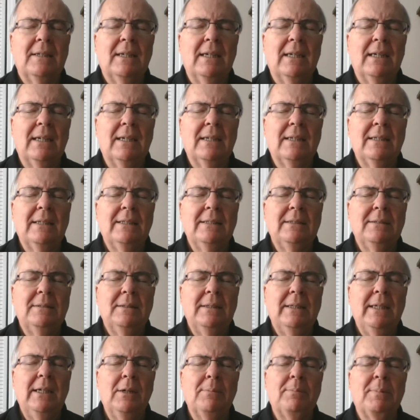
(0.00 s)
Uh,
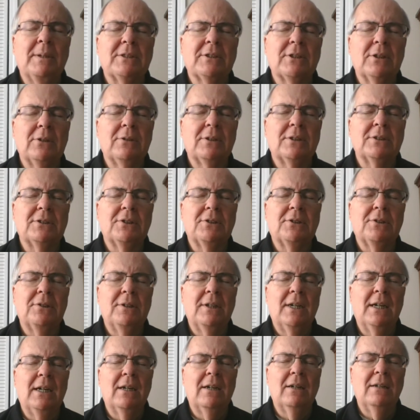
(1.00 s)
help us, Lord, to
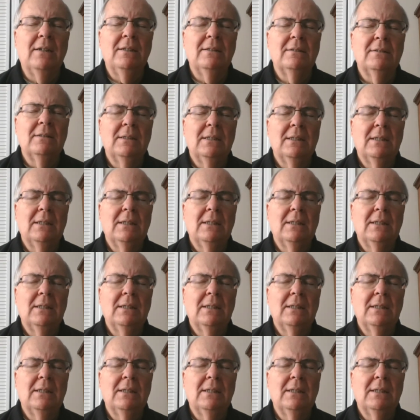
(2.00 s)
turn our